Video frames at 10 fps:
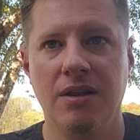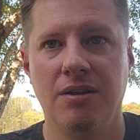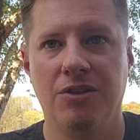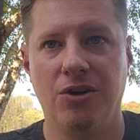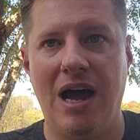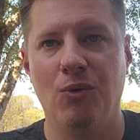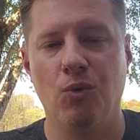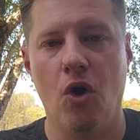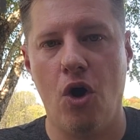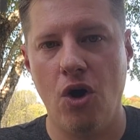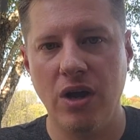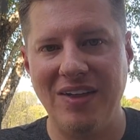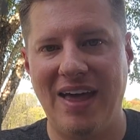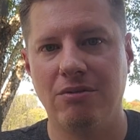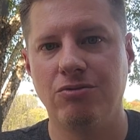they're not wrong in
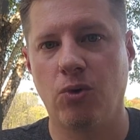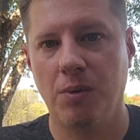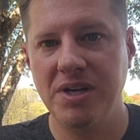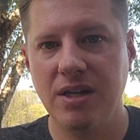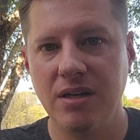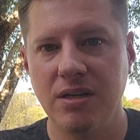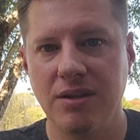that formula.